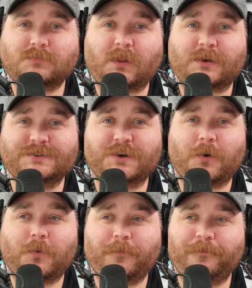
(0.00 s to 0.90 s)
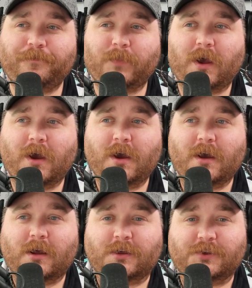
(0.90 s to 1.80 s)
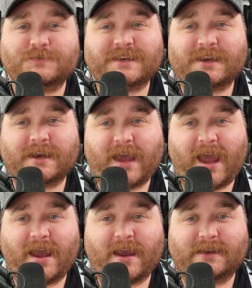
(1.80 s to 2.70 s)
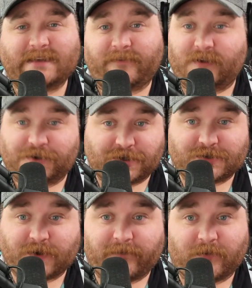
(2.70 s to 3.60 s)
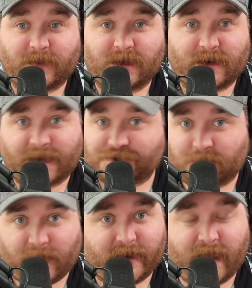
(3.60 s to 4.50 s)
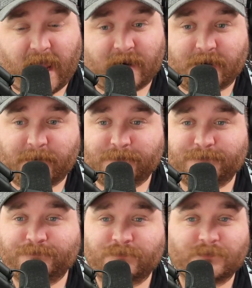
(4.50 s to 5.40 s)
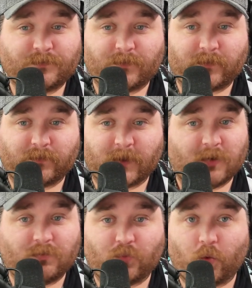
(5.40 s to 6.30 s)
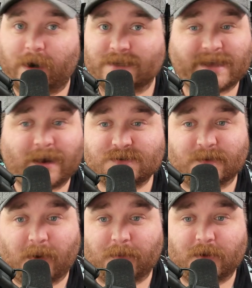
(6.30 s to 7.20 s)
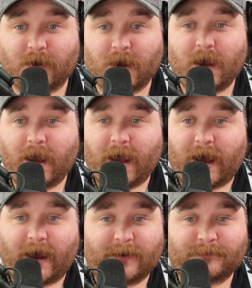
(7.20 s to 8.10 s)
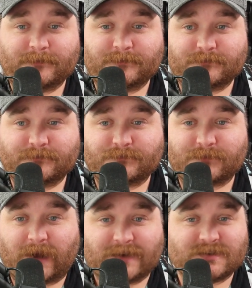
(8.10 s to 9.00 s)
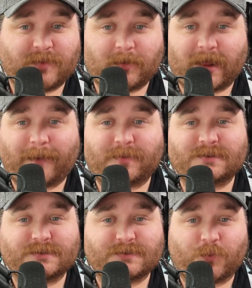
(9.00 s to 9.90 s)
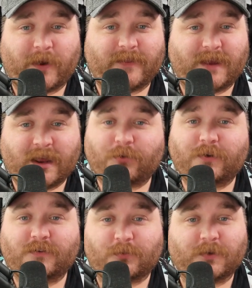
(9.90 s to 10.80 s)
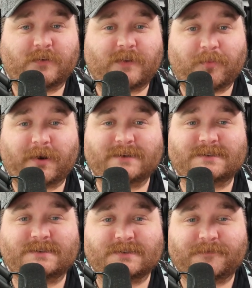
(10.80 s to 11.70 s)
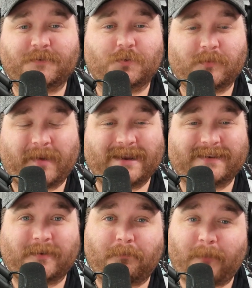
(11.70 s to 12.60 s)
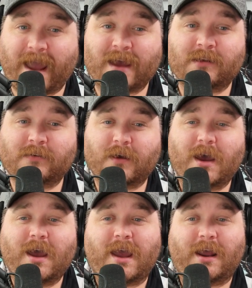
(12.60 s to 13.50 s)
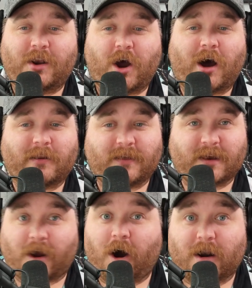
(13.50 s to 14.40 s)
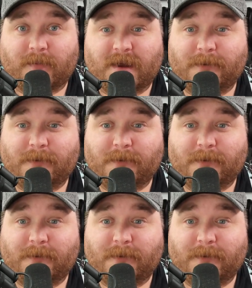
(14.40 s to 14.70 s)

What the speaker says: So, using a definition straight from the National Bank of Canada, what is a housing bubble? Housing bubble happens when the increase in real estate prices is fueled by demand and not the economy.